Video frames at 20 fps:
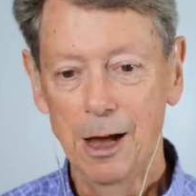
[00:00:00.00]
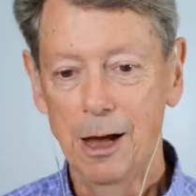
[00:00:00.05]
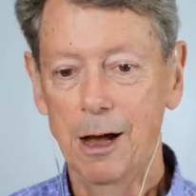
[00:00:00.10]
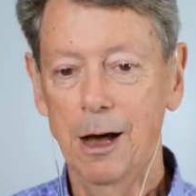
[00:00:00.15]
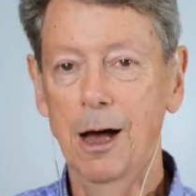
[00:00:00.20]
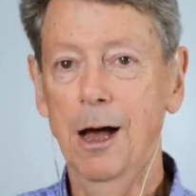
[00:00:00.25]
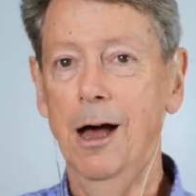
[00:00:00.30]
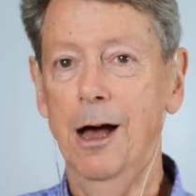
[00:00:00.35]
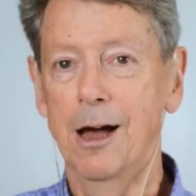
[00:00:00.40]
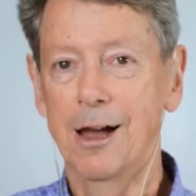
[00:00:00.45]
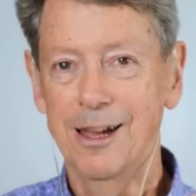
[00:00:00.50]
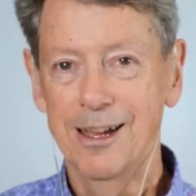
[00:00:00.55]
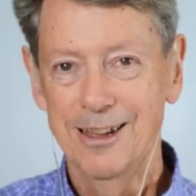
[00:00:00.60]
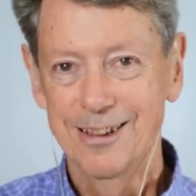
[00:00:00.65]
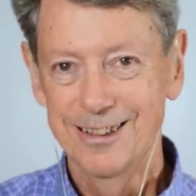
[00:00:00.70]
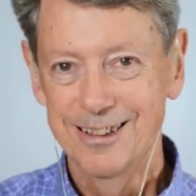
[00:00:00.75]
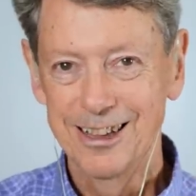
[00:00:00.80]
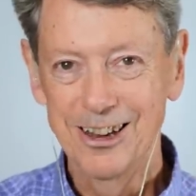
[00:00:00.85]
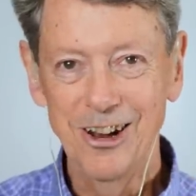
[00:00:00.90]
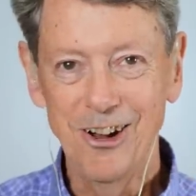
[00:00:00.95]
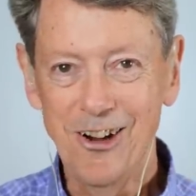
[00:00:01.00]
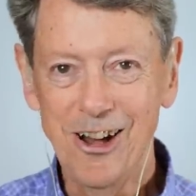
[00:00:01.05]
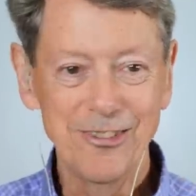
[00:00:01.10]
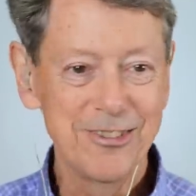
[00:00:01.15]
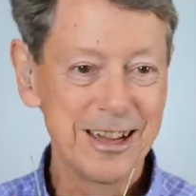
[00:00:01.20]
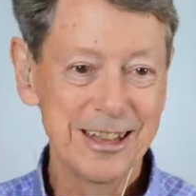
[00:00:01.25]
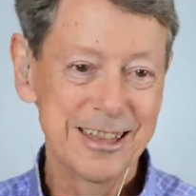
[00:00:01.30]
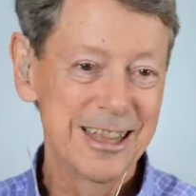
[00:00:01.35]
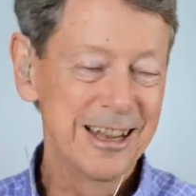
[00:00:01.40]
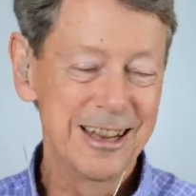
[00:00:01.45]
ugh, you know, I've
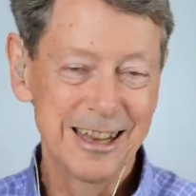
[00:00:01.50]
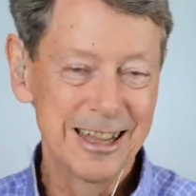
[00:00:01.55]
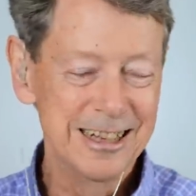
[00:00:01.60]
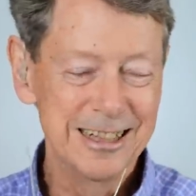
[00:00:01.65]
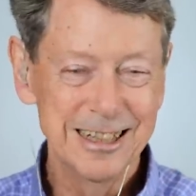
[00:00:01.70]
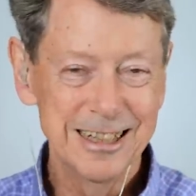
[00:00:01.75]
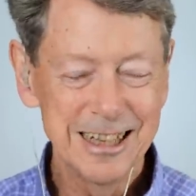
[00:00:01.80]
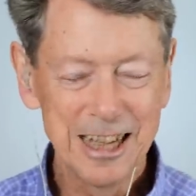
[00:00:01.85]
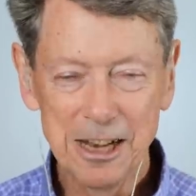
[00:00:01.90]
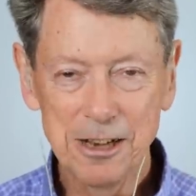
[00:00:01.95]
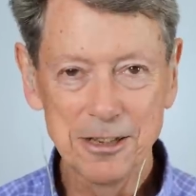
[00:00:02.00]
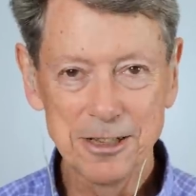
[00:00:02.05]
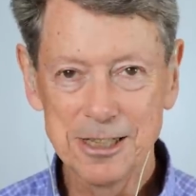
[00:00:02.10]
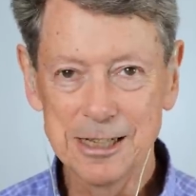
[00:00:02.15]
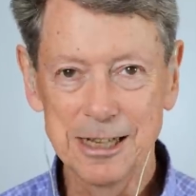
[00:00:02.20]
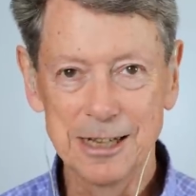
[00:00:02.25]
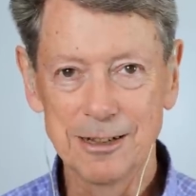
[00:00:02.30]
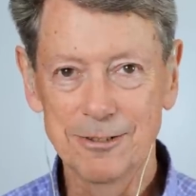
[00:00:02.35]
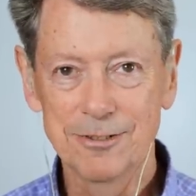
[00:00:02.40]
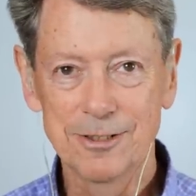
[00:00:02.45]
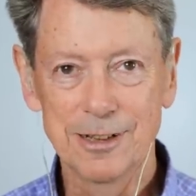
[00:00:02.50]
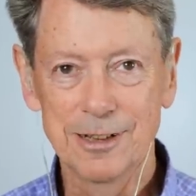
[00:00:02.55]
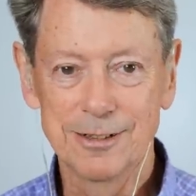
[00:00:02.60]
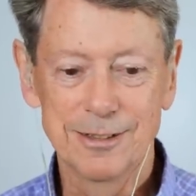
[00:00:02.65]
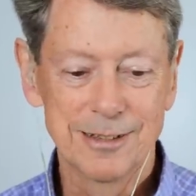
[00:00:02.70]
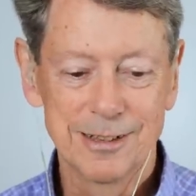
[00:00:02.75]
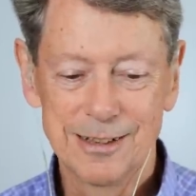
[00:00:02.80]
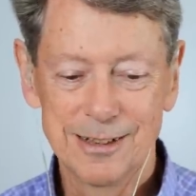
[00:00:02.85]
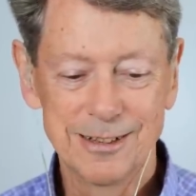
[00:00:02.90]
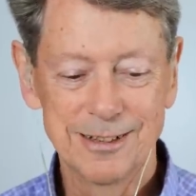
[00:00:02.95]
got that latent tendency, uh,
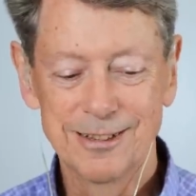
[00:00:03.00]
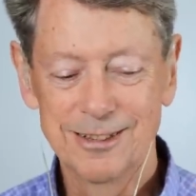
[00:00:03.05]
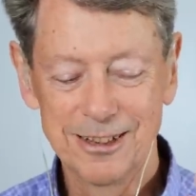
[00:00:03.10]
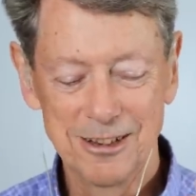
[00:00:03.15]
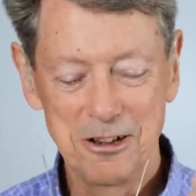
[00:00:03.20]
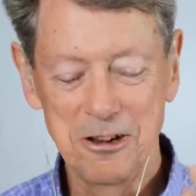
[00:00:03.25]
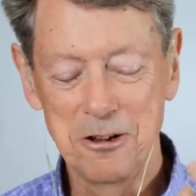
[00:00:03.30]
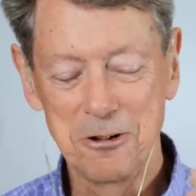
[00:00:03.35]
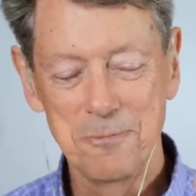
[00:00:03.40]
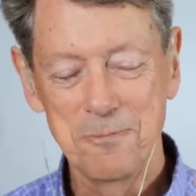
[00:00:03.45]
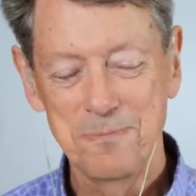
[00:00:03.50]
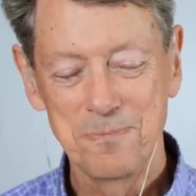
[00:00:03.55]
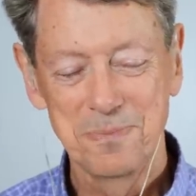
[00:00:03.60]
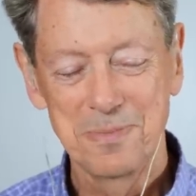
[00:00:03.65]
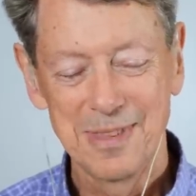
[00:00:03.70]
that, you know,